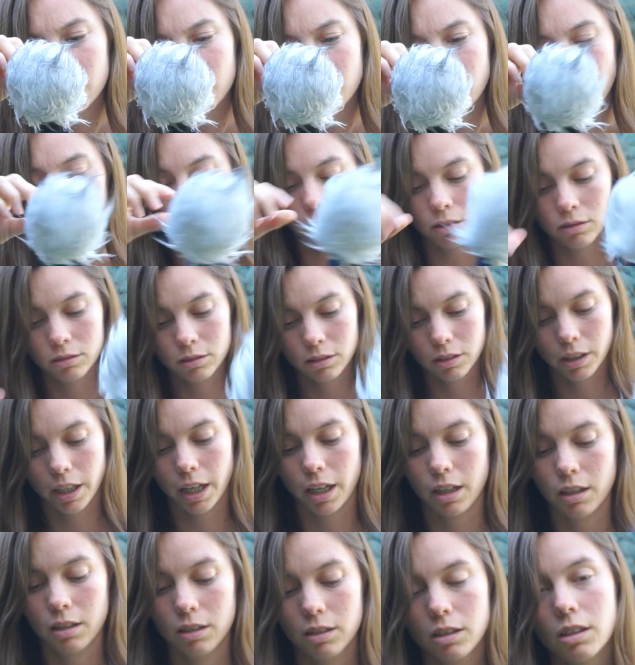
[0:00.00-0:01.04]
Oh, okay,
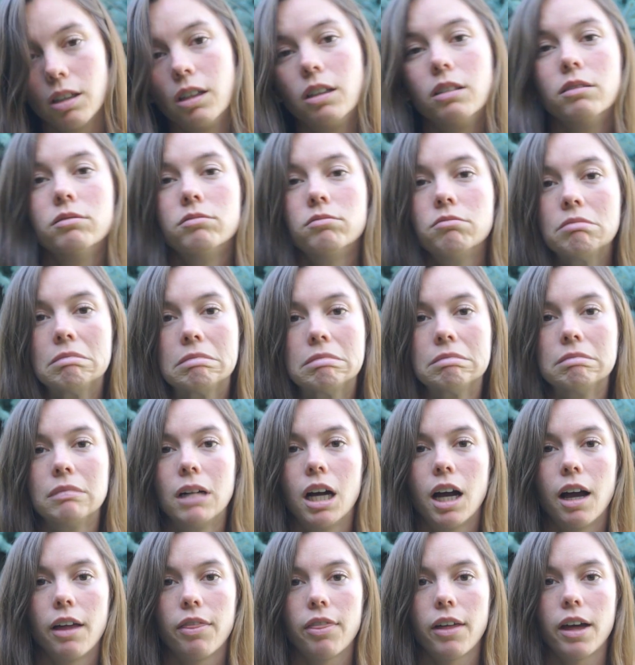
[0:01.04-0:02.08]
good.
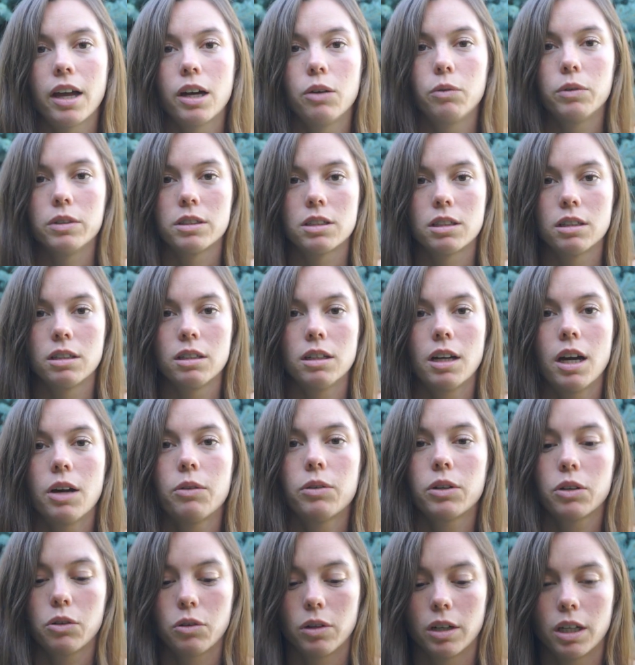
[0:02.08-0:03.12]
Thought it was not
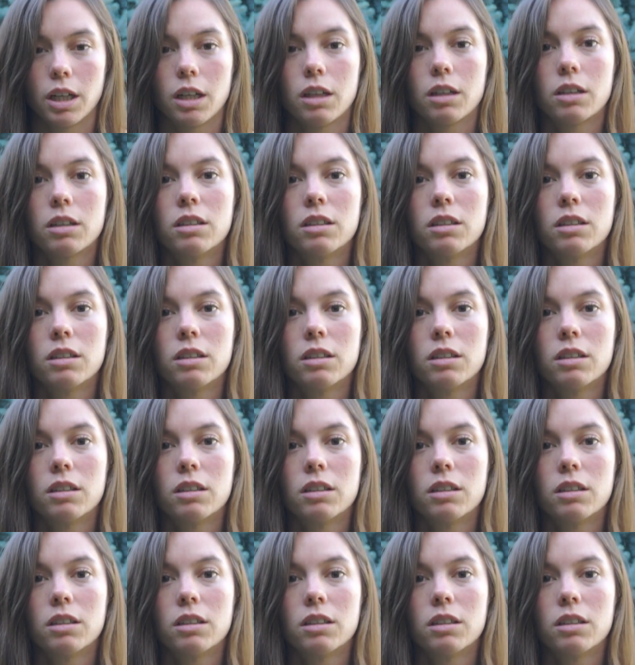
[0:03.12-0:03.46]
recording.